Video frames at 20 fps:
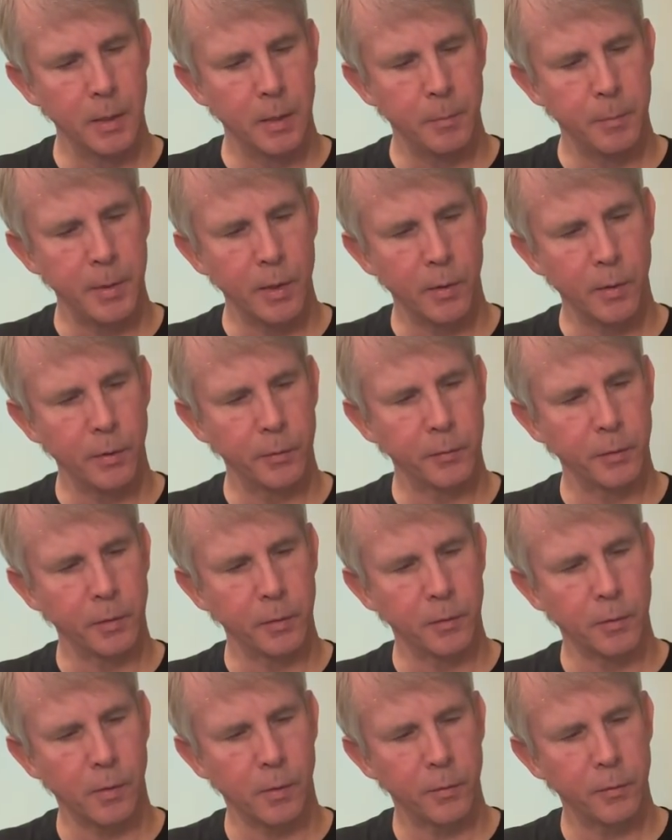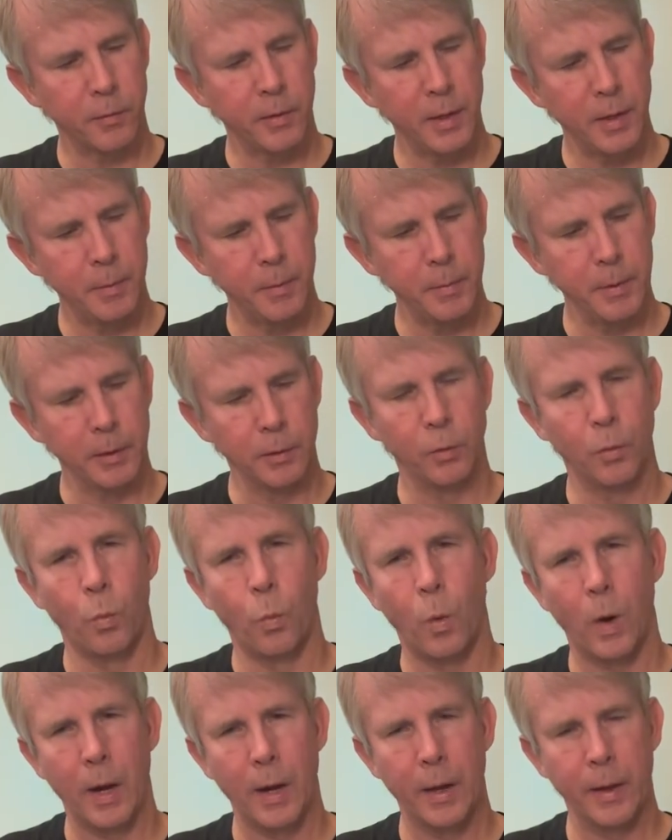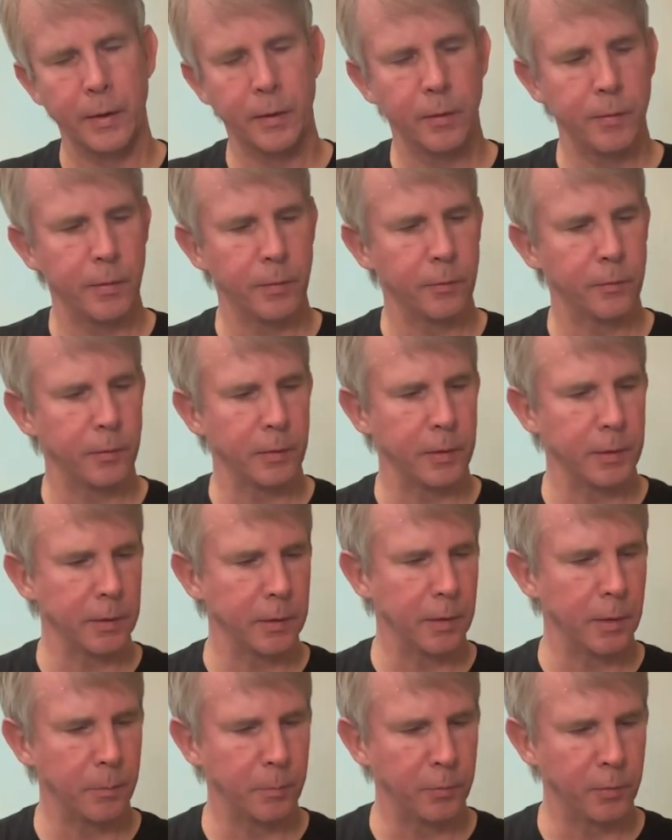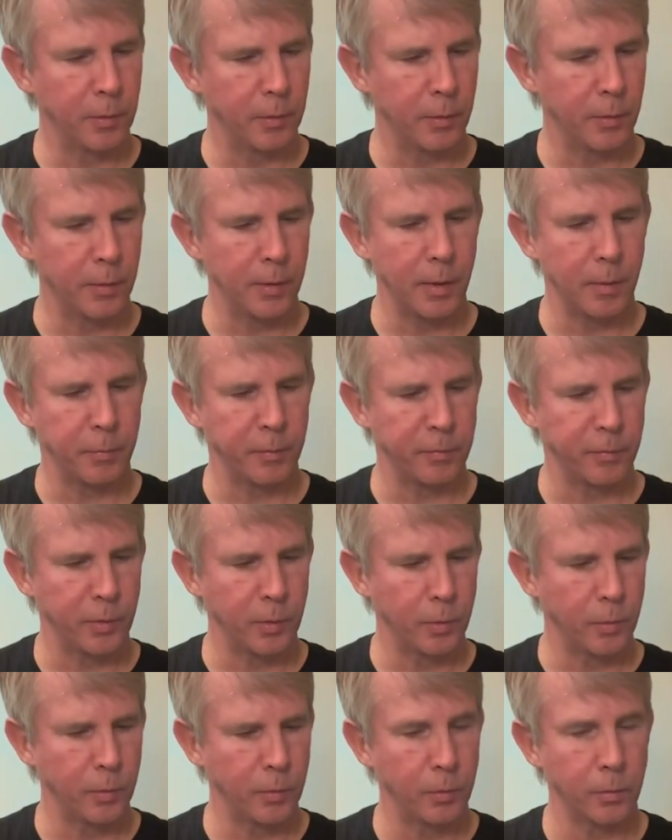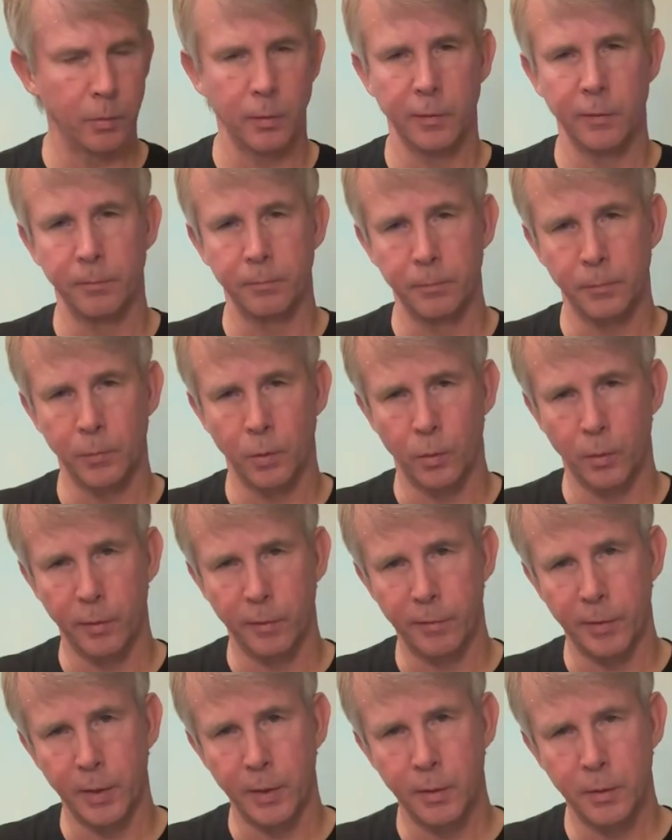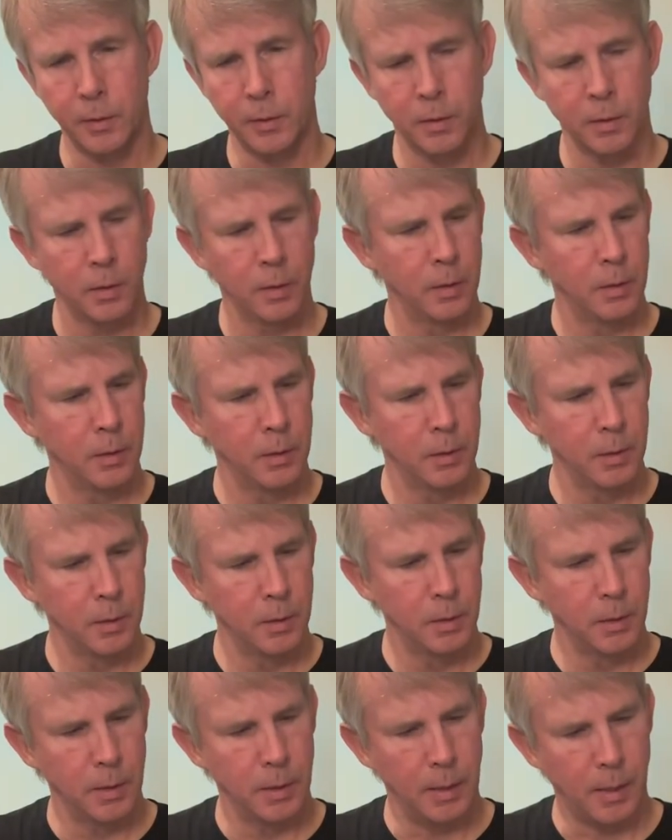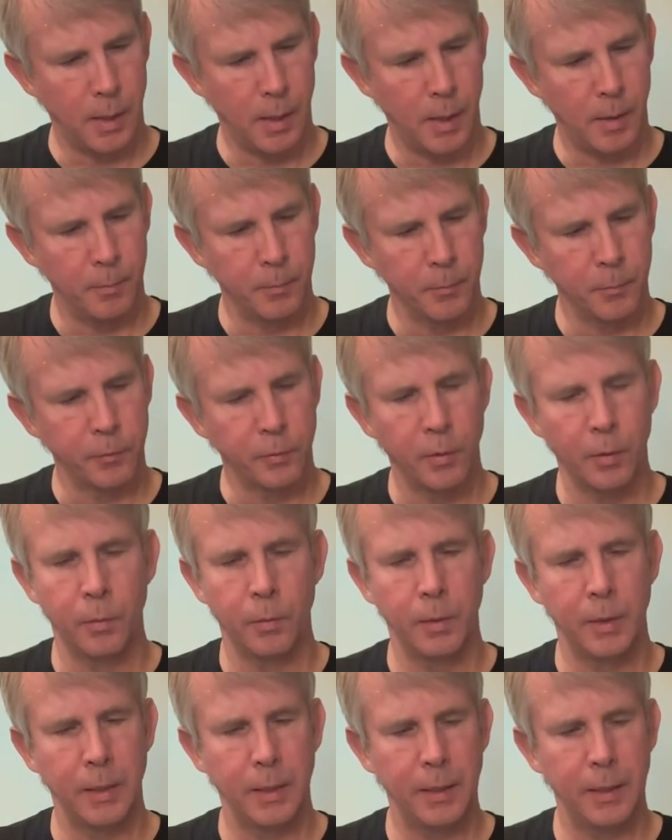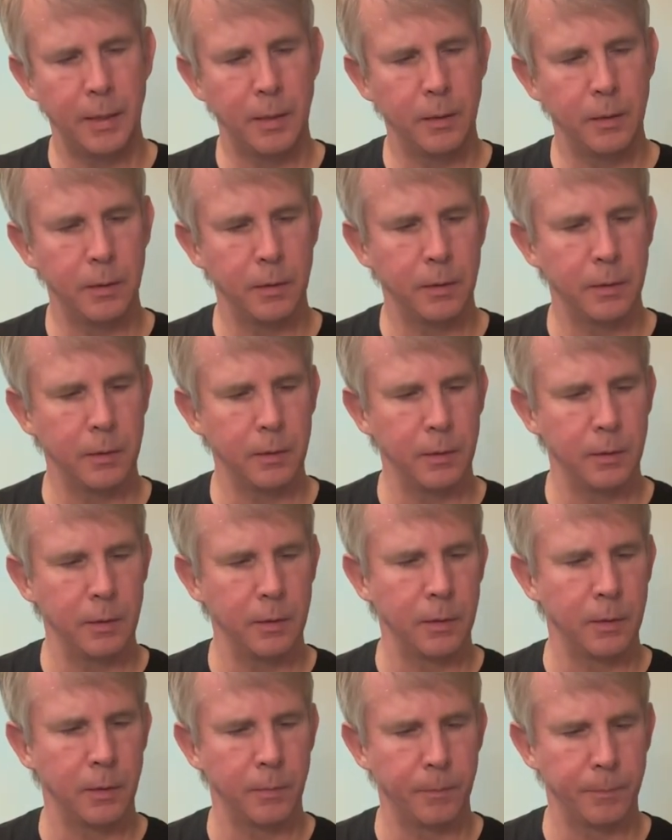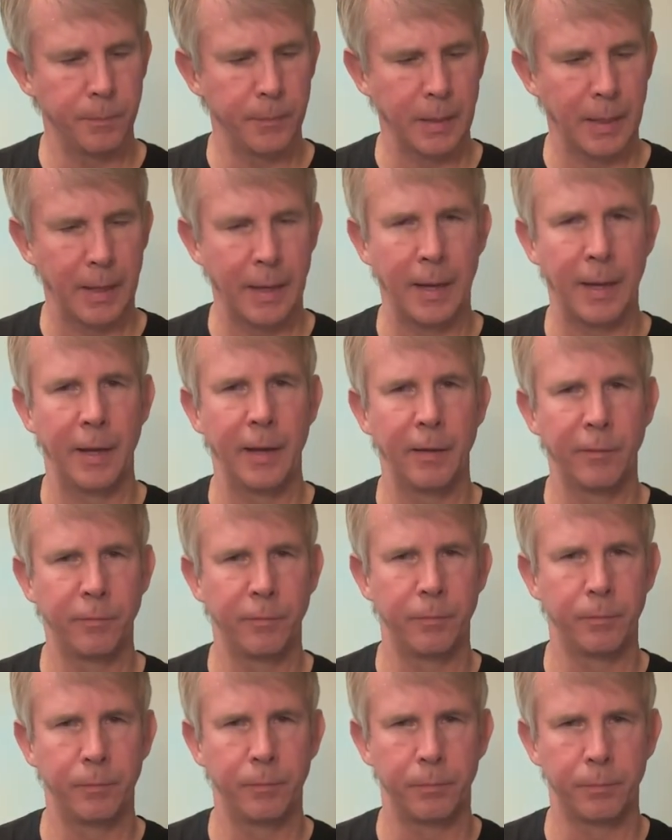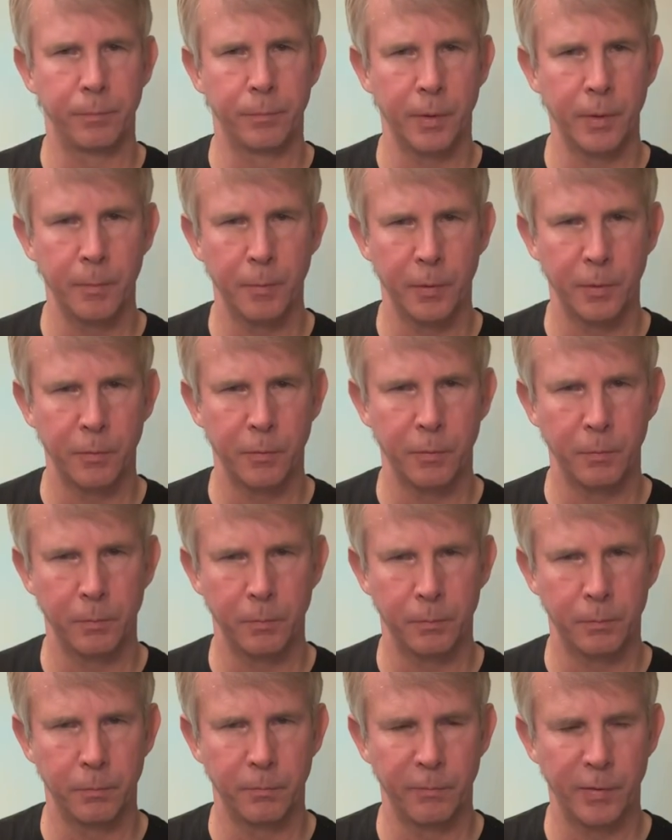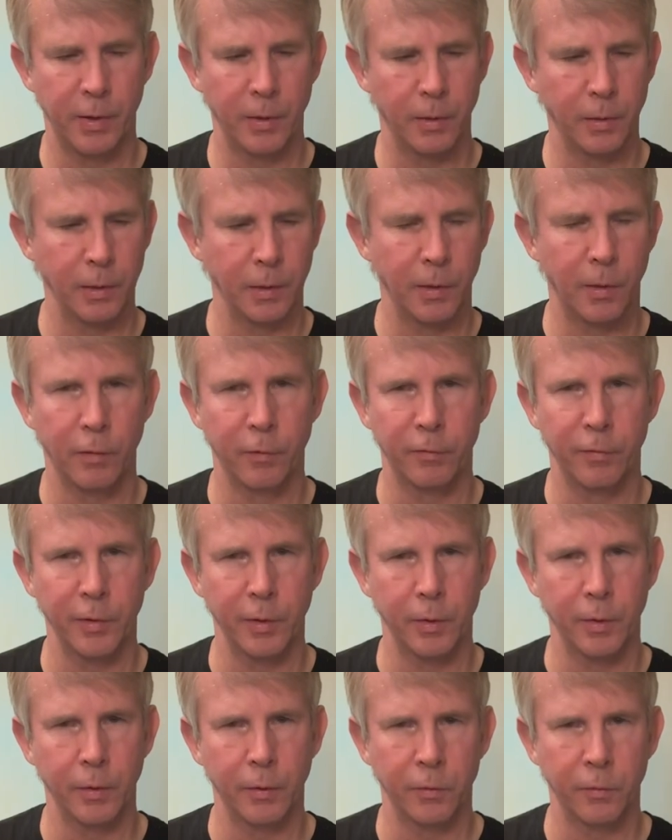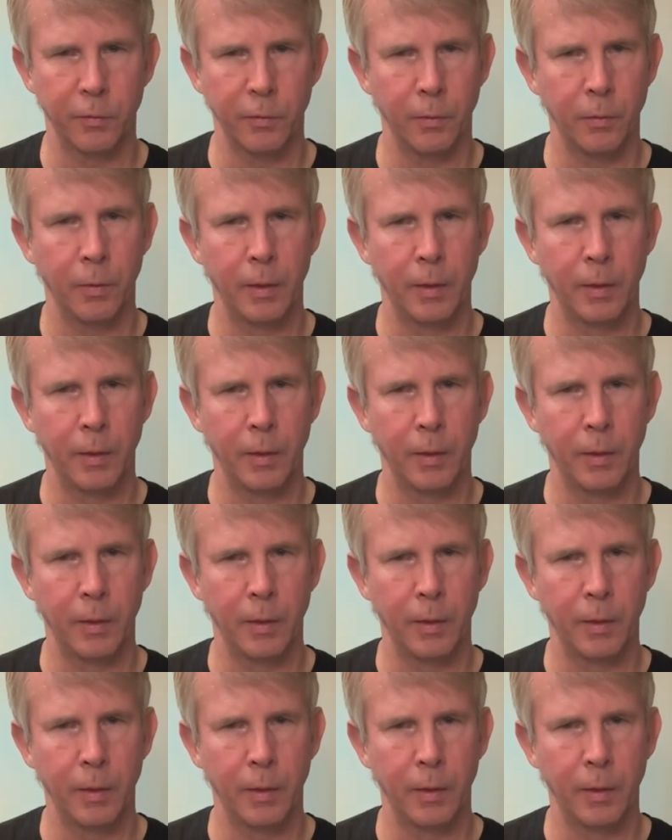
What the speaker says: PRS guitars tend to be a little wider than, say, a Gibson or an Epiphone or a Fender. So, you know, I have pretty much fairly long fingers, so